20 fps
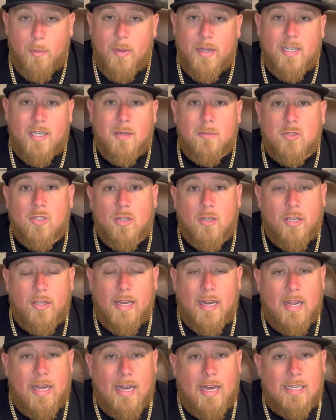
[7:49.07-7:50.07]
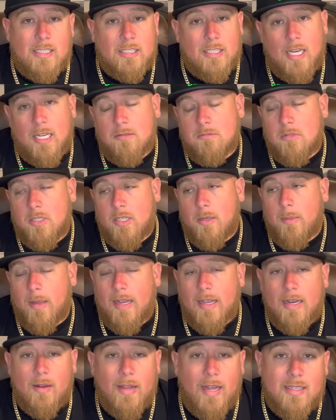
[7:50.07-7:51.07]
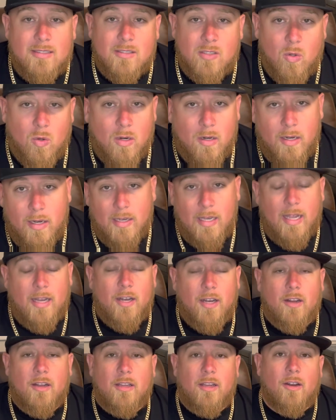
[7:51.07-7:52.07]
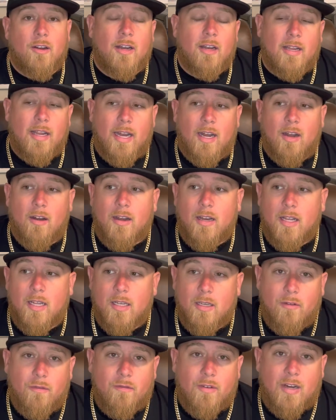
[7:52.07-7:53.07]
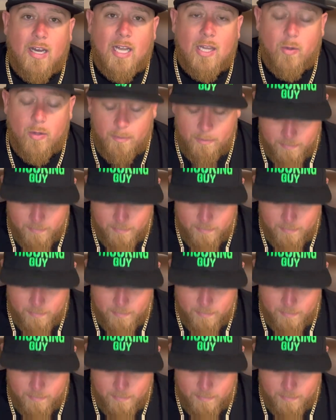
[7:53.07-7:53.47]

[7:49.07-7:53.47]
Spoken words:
pickup truck. You got a hot shot, you make it an escort, and now you're in an area and you follow him,